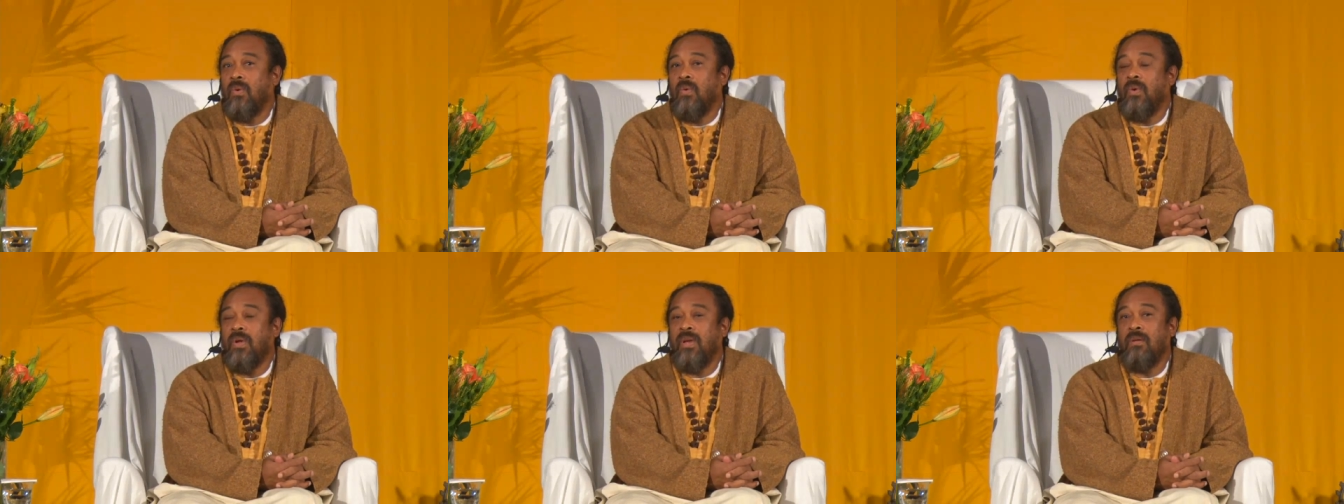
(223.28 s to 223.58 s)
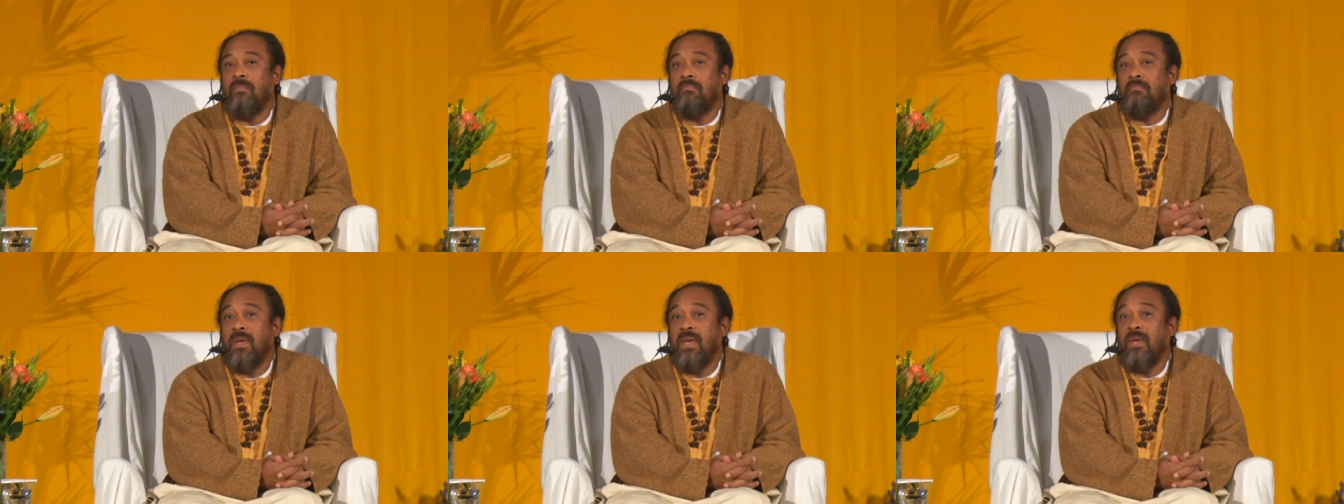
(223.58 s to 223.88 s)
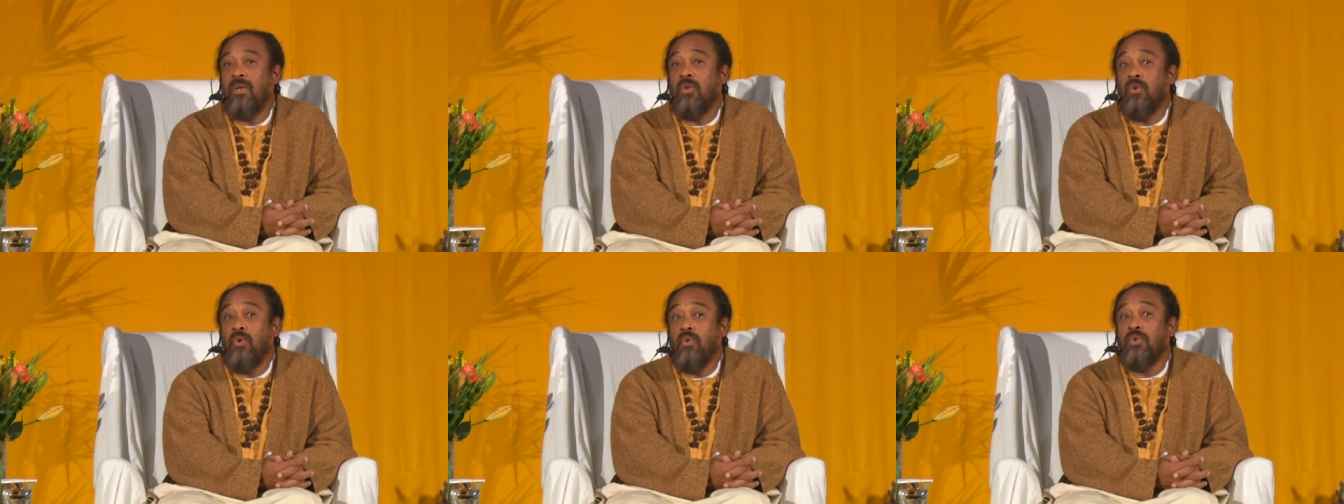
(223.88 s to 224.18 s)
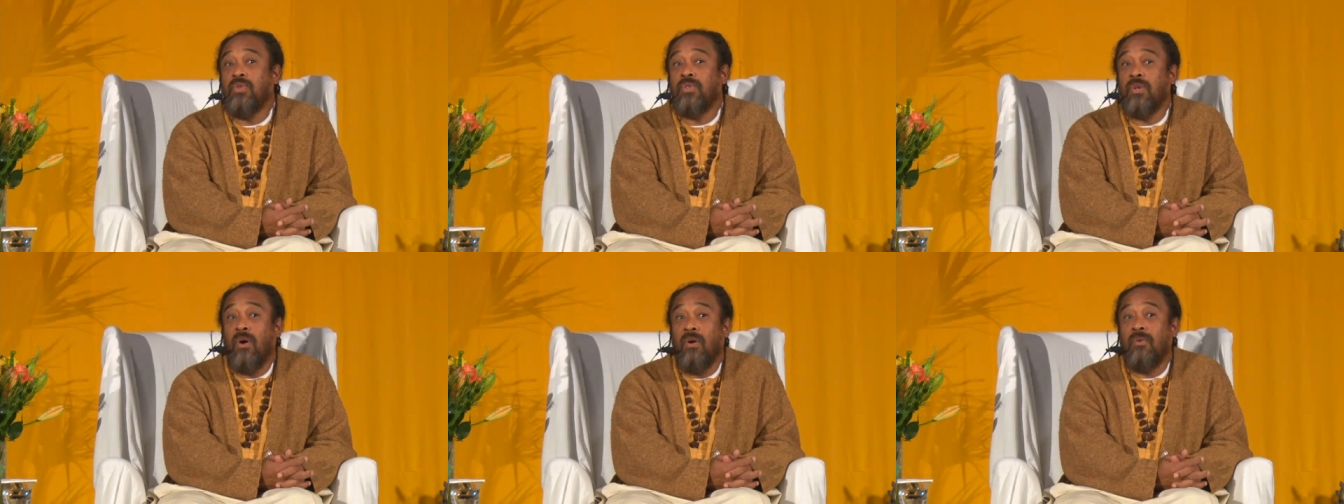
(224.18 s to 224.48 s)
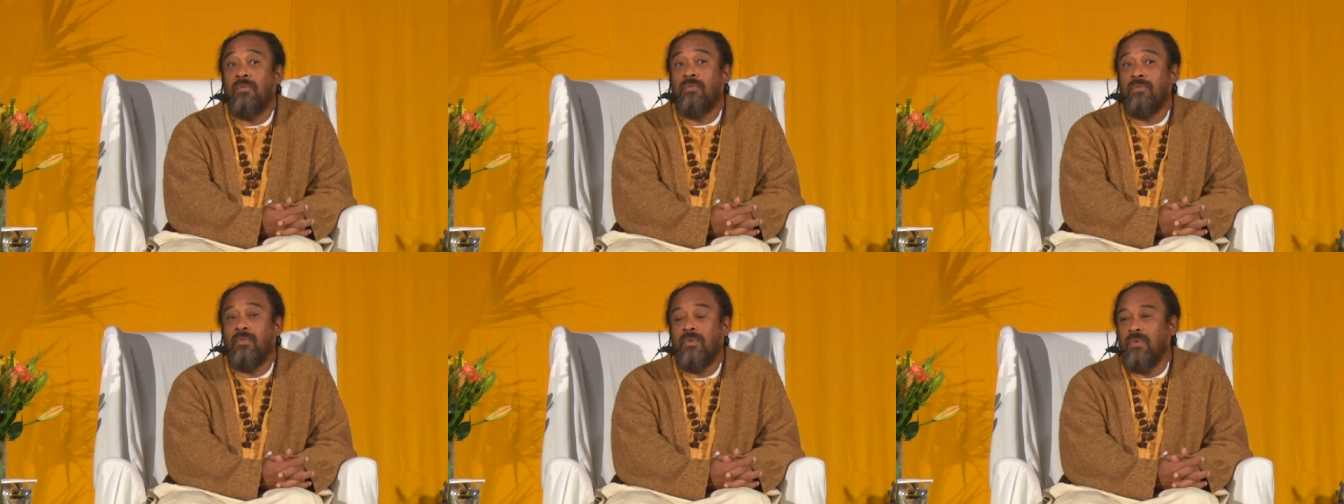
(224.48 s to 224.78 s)
Who can make use
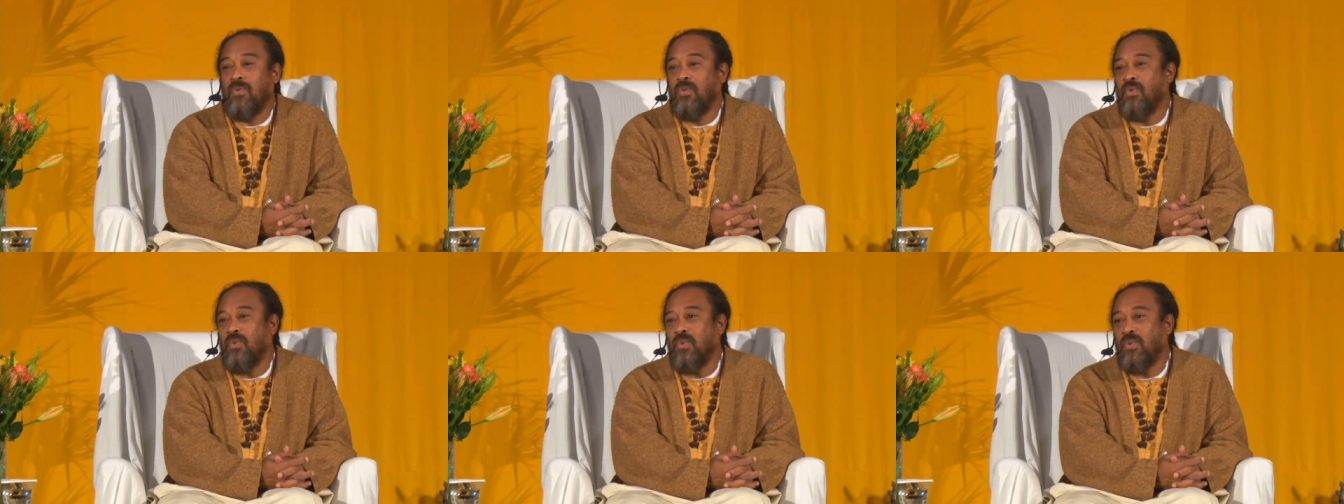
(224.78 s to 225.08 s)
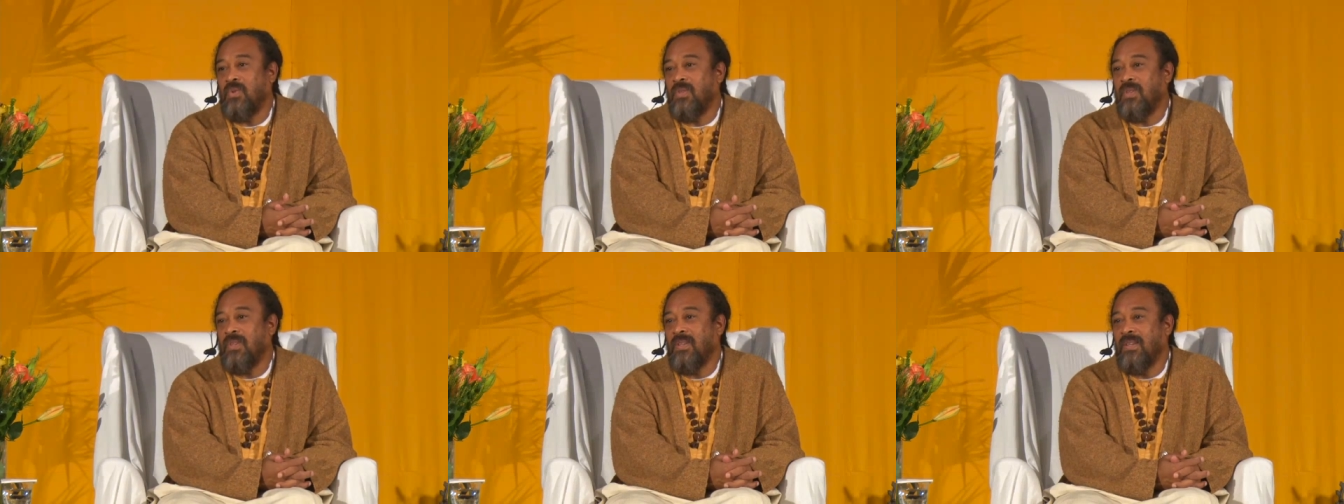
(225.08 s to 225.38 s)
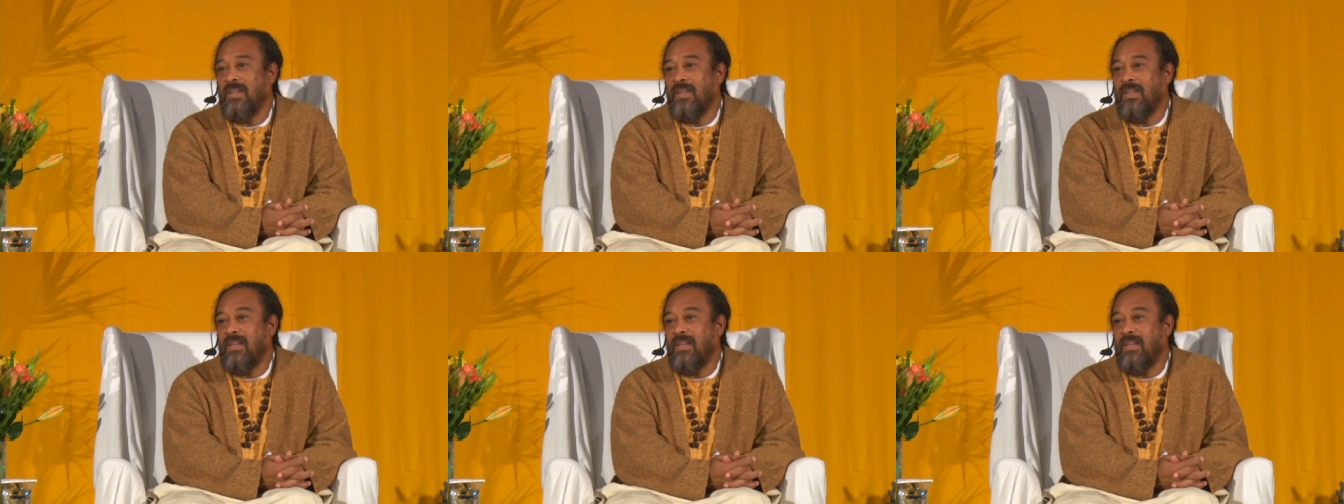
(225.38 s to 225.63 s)
of truth?